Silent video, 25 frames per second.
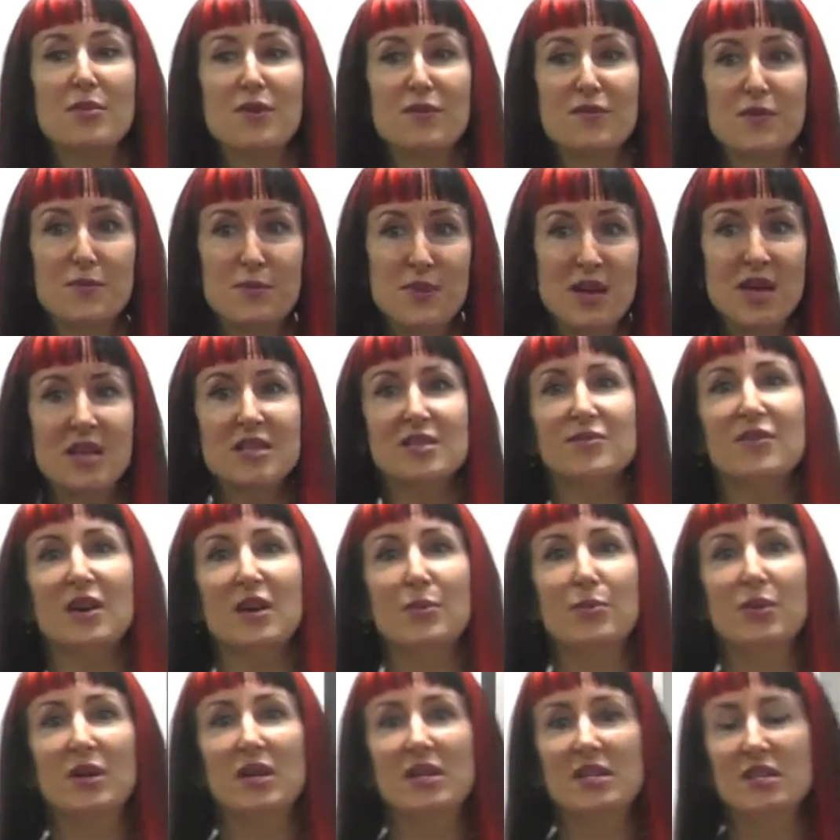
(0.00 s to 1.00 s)
but for me it's
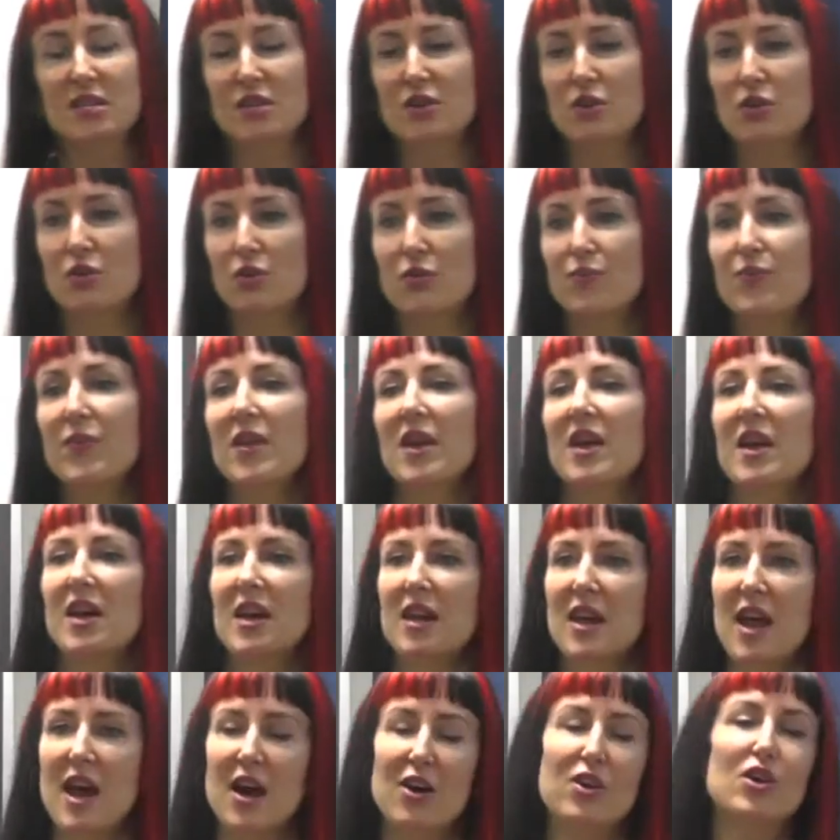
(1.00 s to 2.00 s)
very political
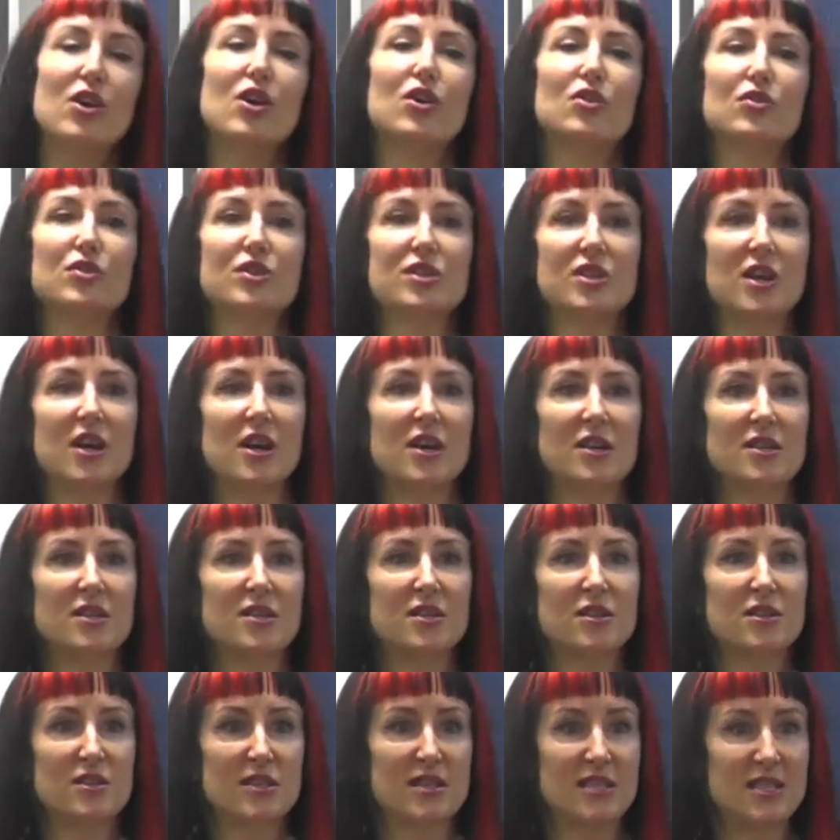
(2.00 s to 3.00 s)
in our culture
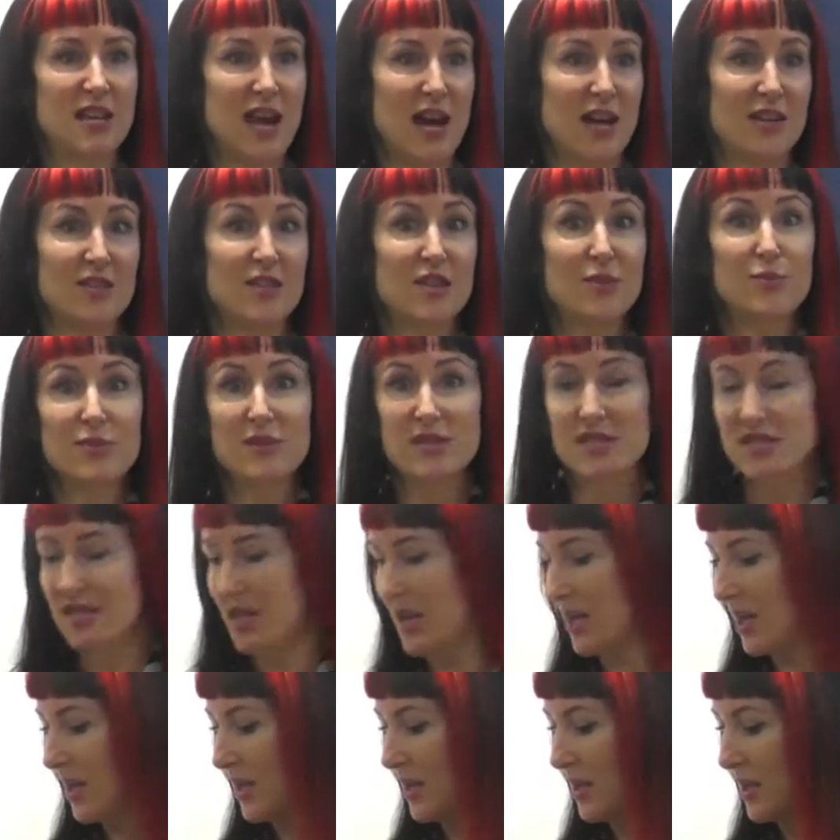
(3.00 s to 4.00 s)
to stand up and
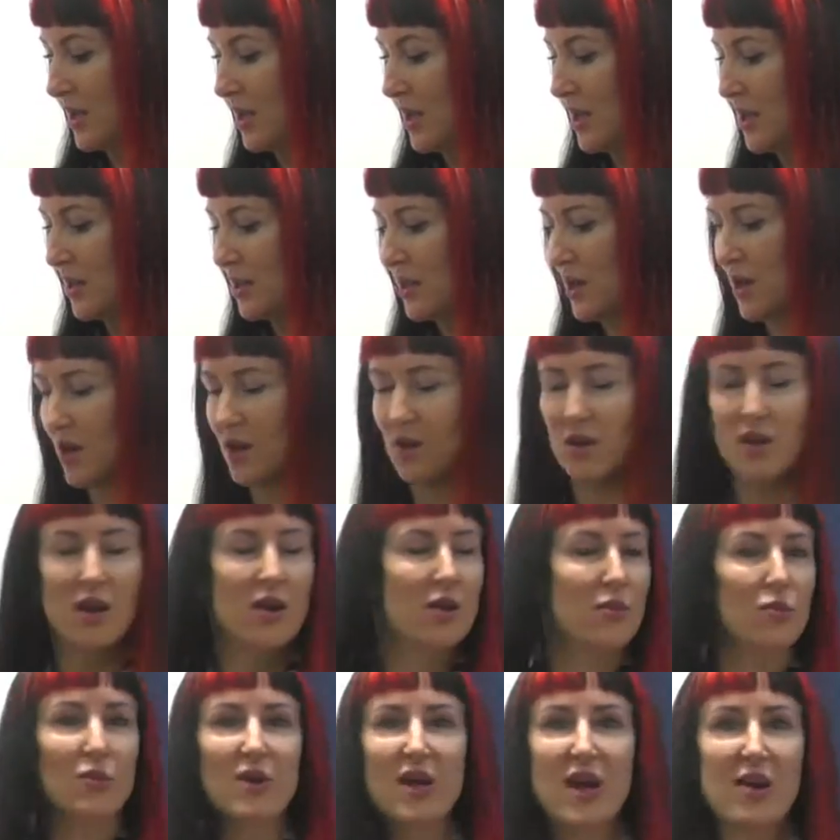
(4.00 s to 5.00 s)
say that
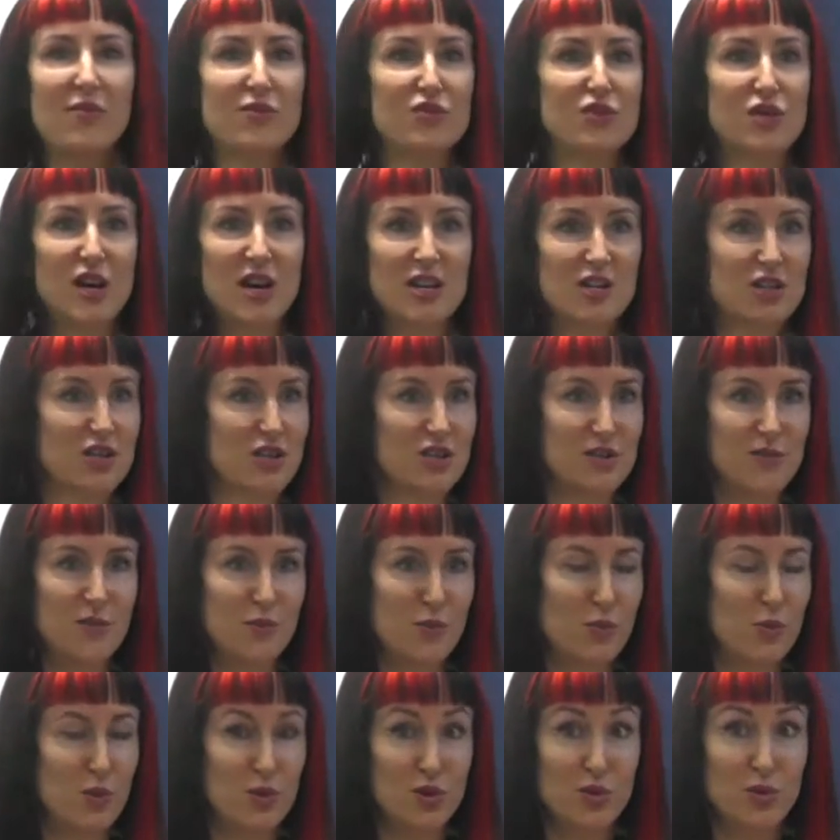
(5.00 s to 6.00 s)
we have attractions for
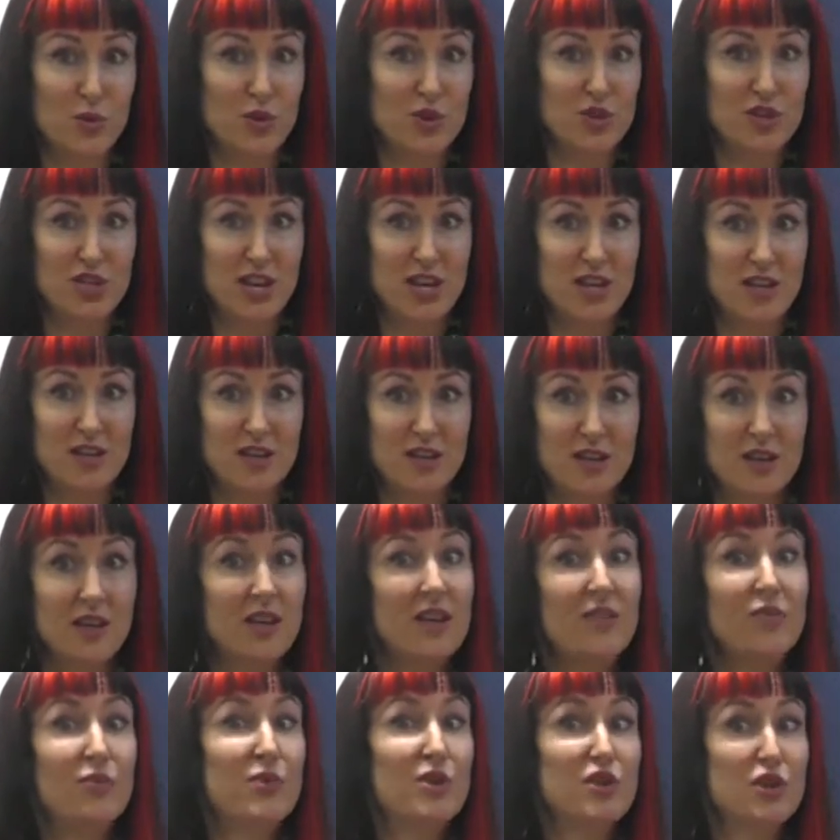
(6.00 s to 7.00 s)
more than one gender,
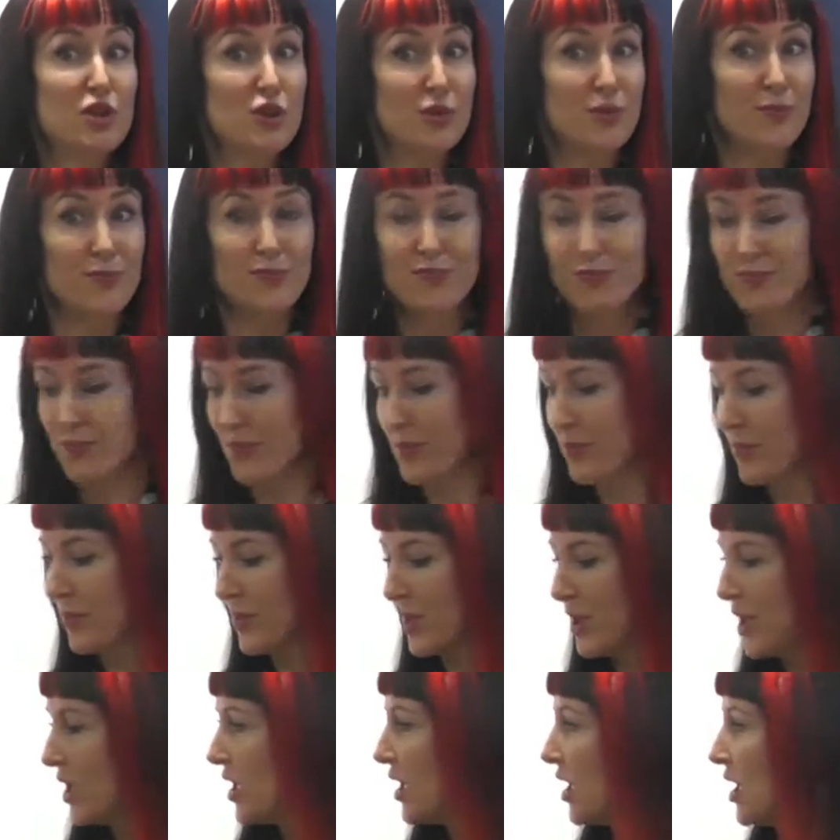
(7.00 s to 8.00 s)
if we do.
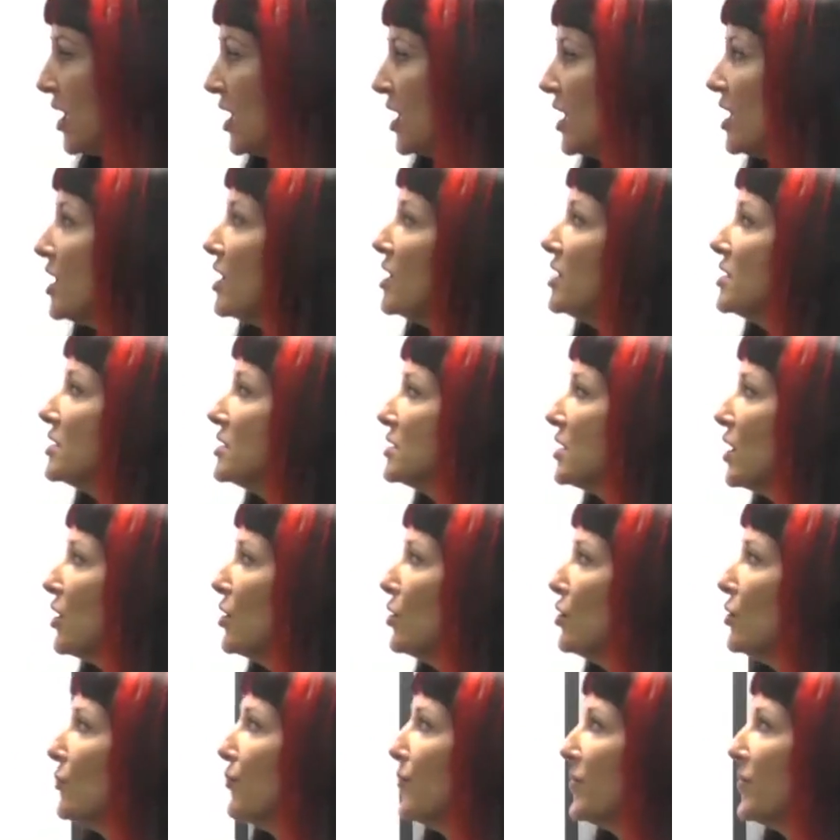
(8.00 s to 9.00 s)
So